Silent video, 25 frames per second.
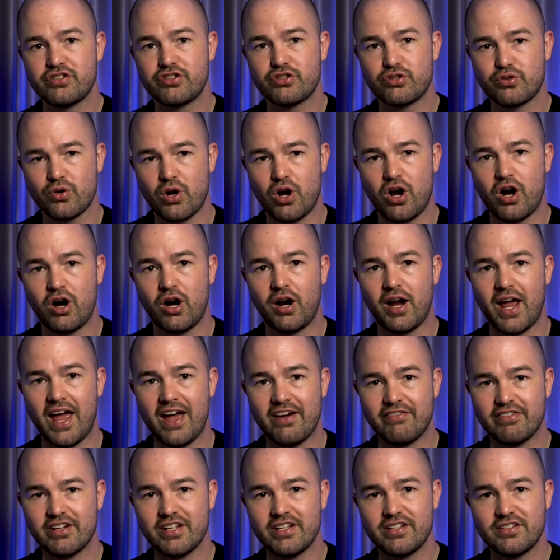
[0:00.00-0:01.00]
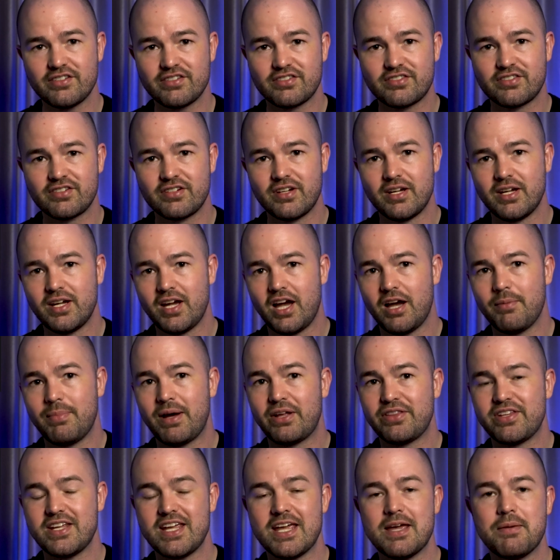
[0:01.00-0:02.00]
strong evidence
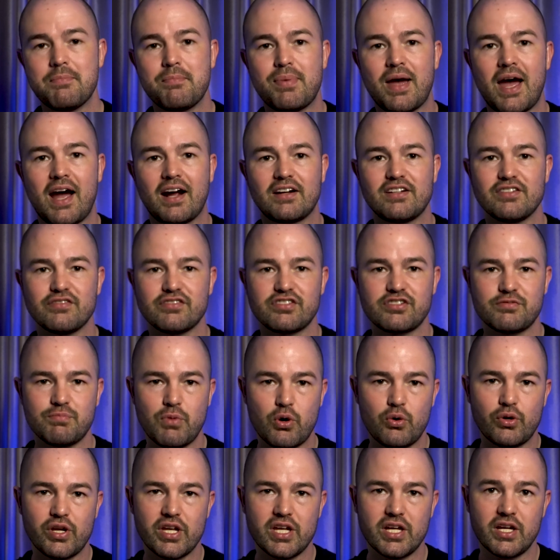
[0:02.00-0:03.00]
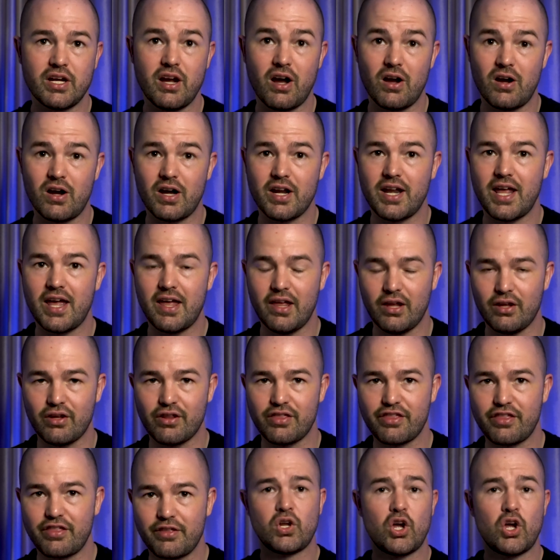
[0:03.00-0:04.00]
about the impact of smoking on health.